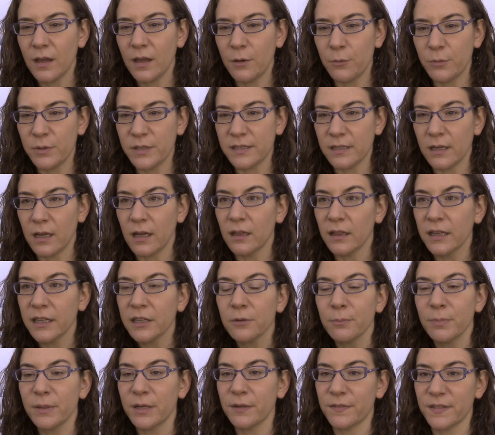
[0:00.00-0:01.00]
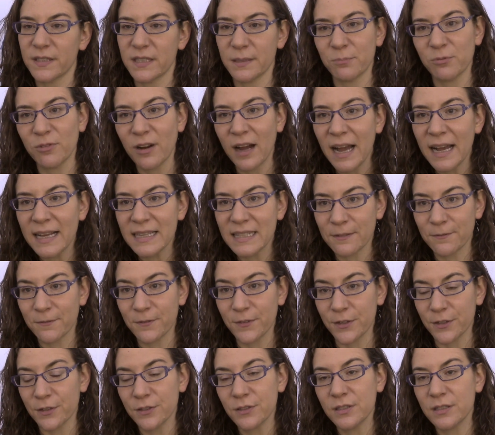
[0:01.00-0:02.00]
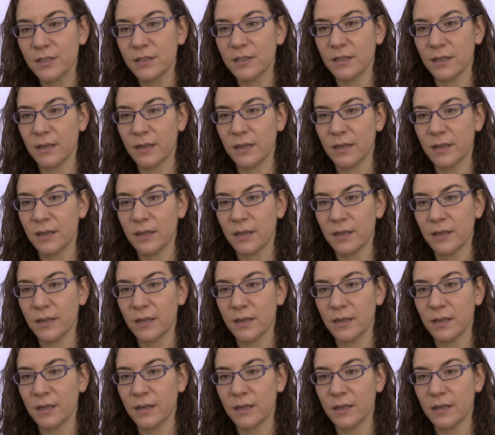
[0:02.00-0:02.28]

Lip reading: it was a little bit of a surprise at first,